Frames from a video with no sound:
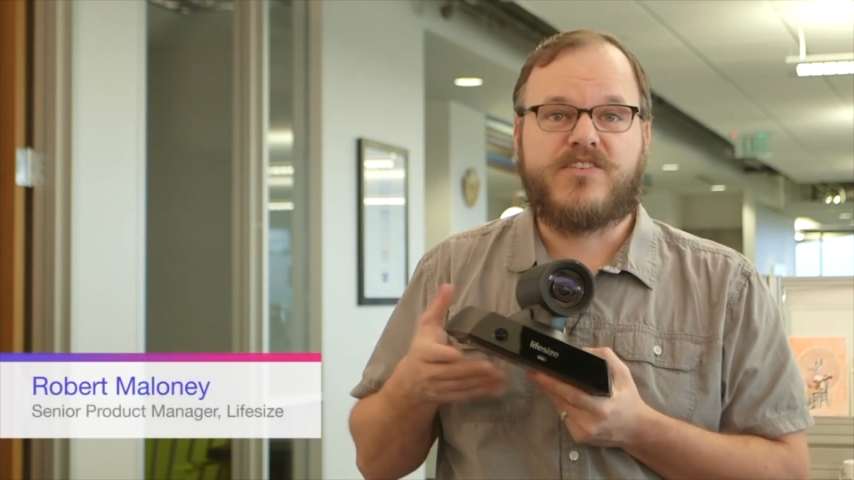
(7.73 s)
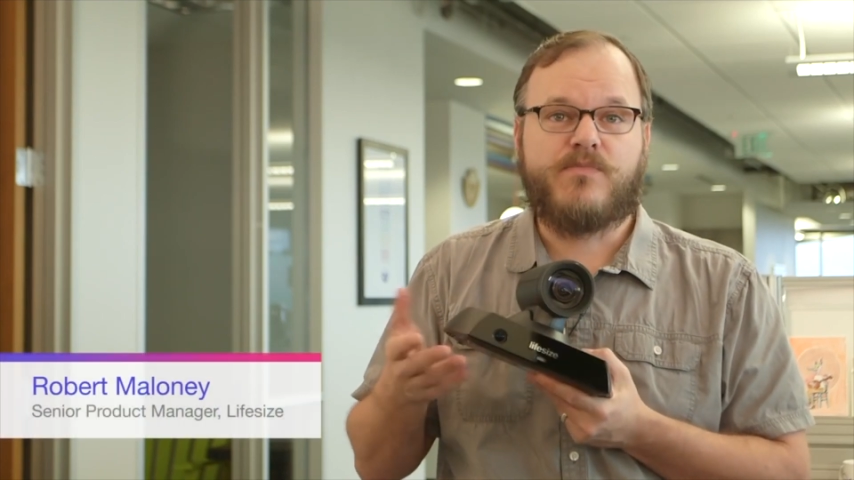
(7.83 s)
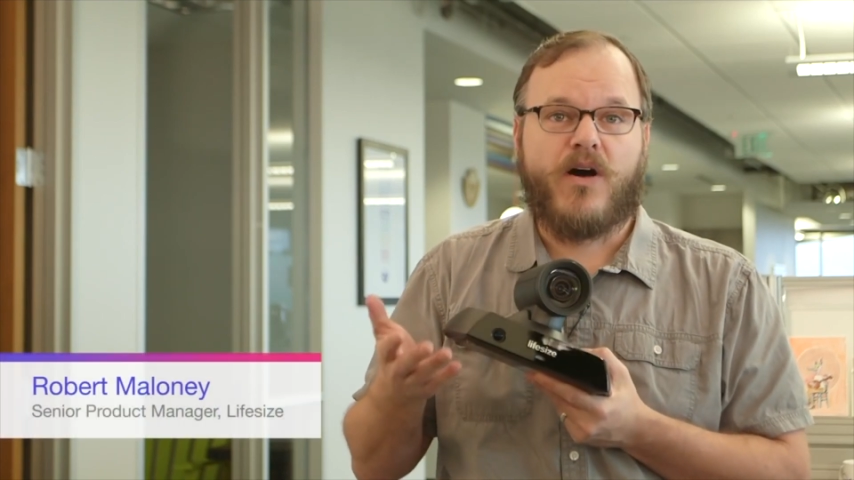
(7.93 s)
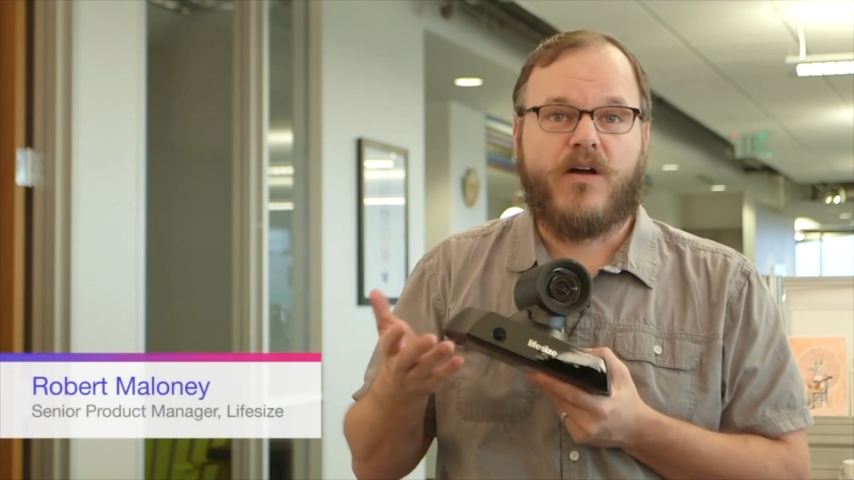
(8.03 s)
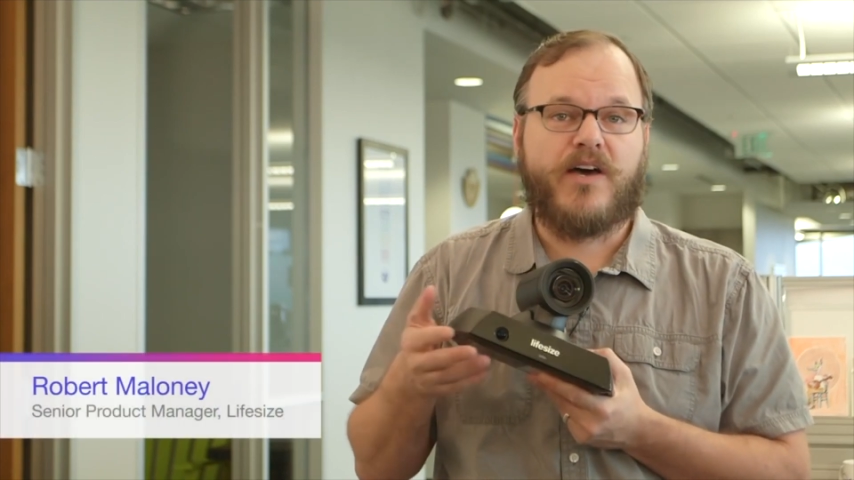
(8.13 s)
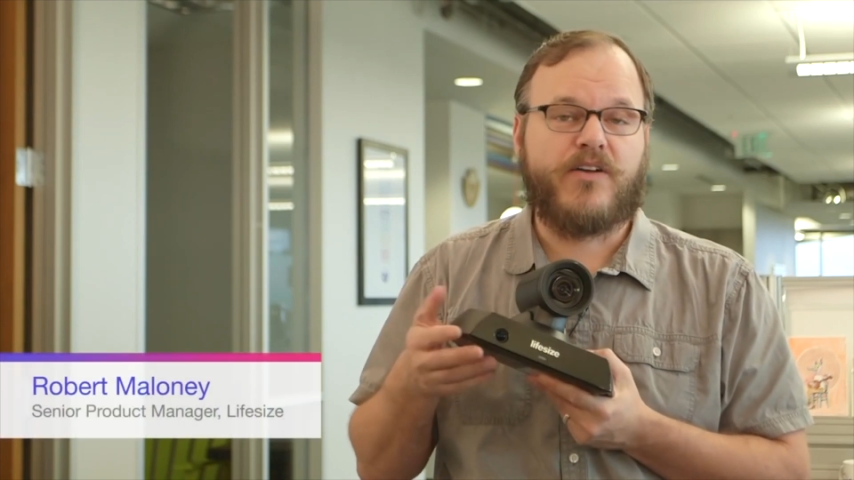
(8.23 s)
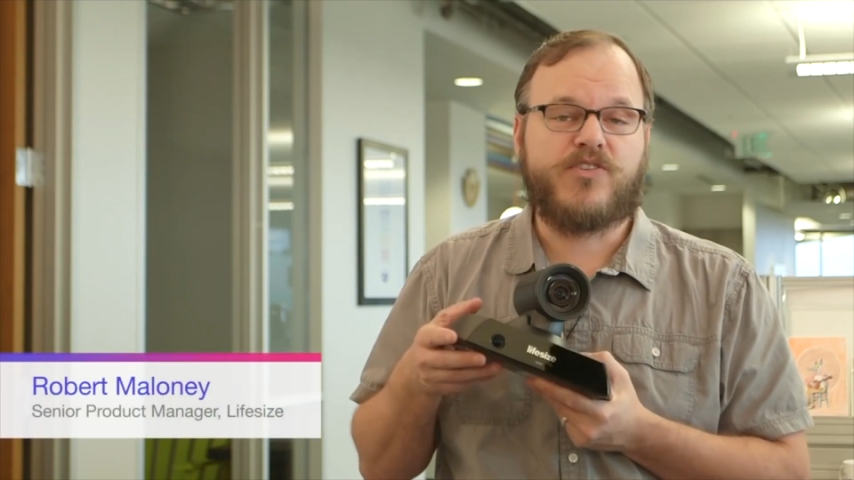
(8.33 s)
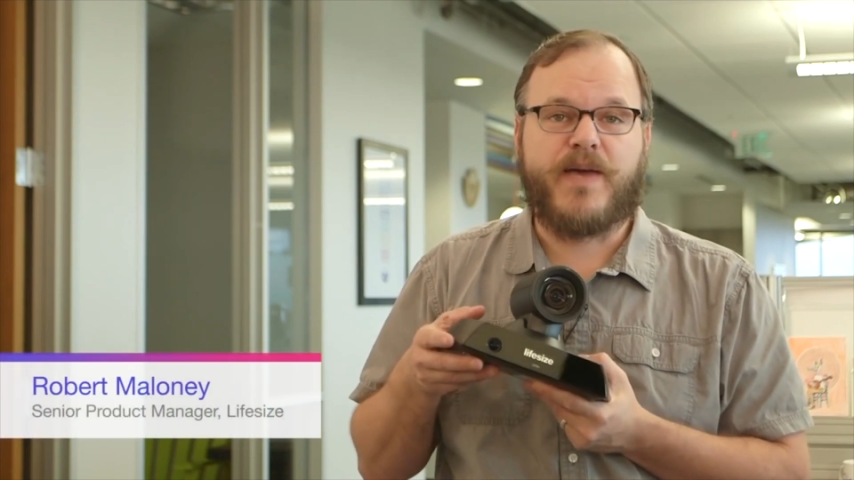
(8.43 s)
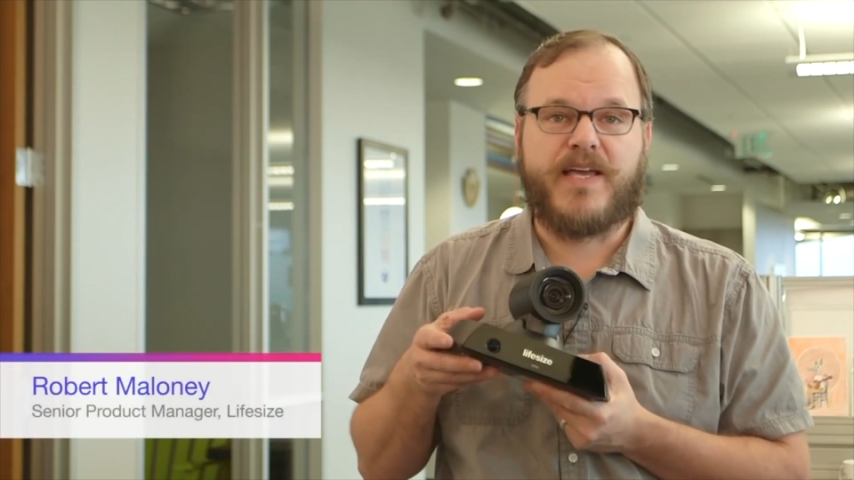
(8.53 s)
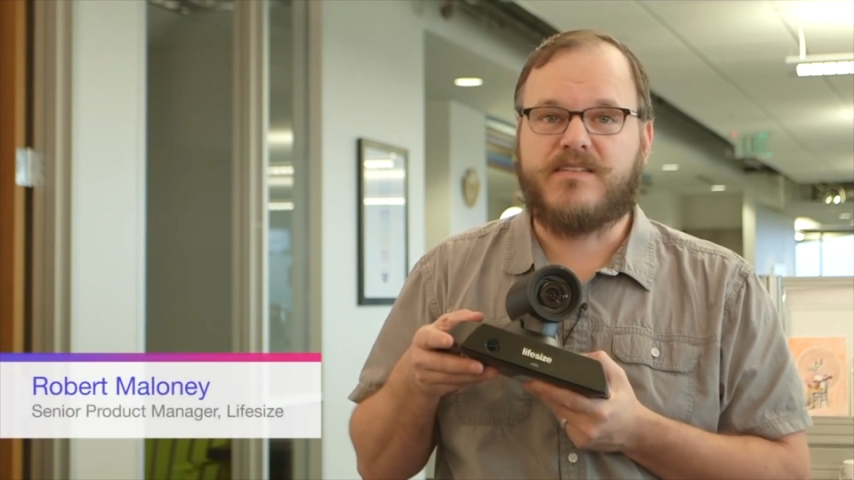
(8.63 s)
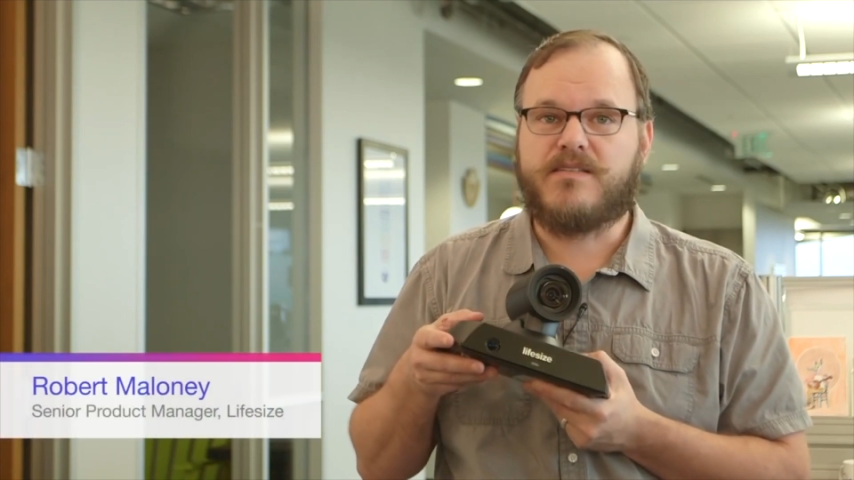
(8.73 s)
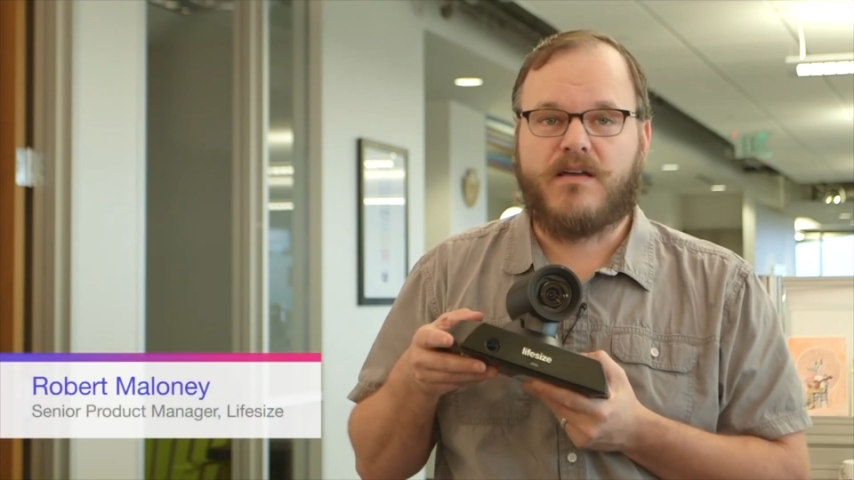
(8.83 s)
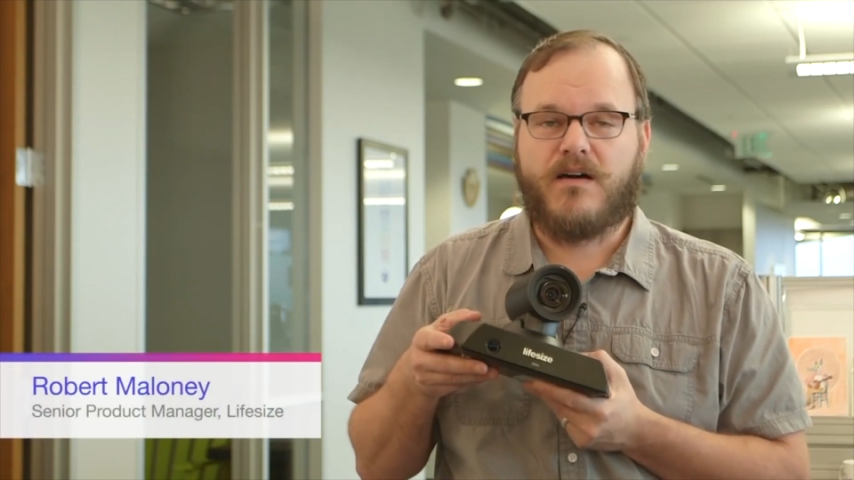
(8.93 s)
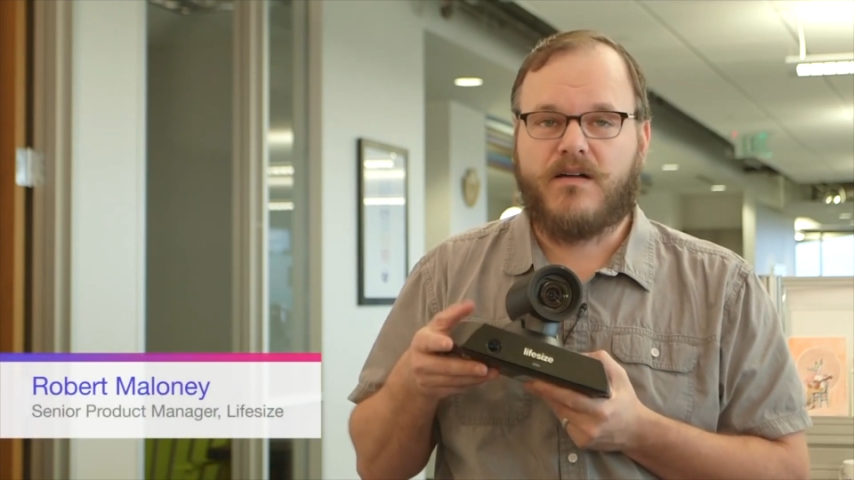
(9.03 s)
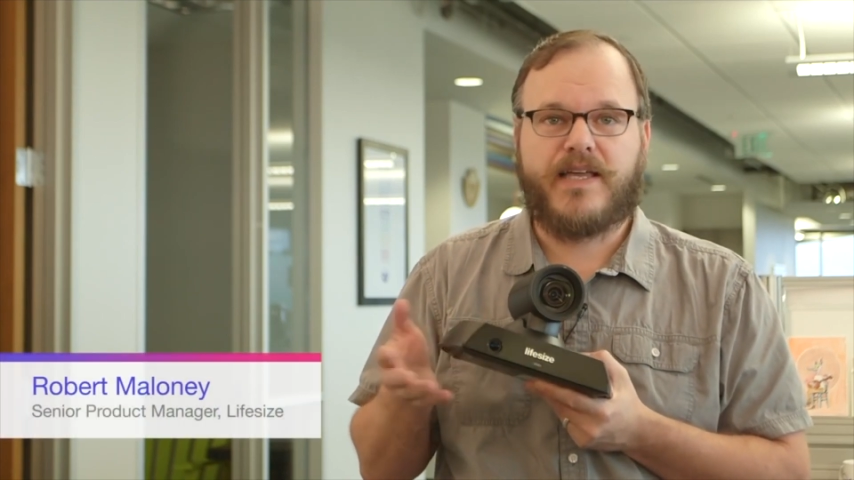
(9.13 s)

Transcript: small huddle spaces all